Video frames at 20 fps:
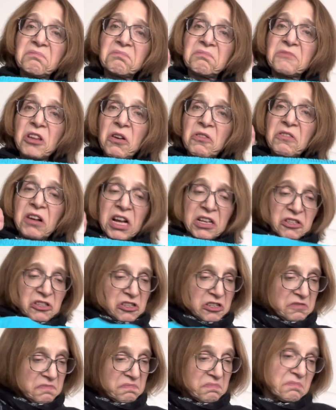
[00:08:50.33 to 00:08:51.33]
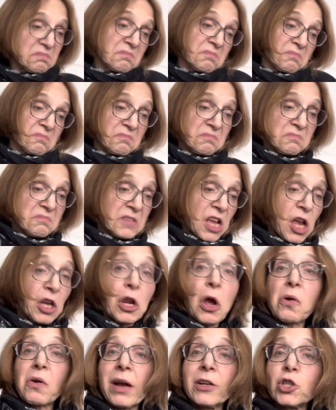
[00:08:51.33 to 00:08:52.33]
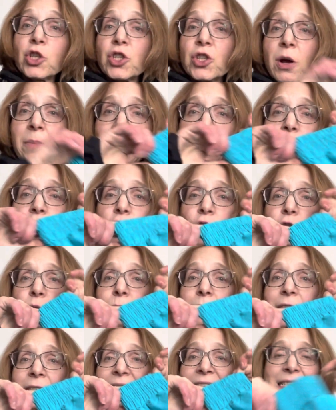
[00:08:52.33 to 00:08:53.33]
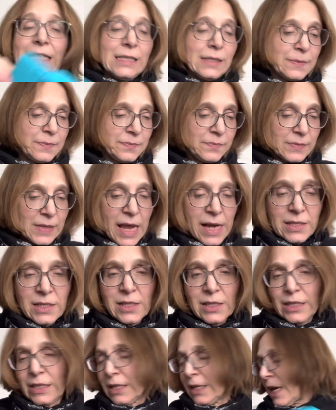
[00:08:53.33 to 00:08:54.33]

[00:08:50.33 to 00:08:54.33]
no crunch. No crunch, no munch. Whee! Excellent.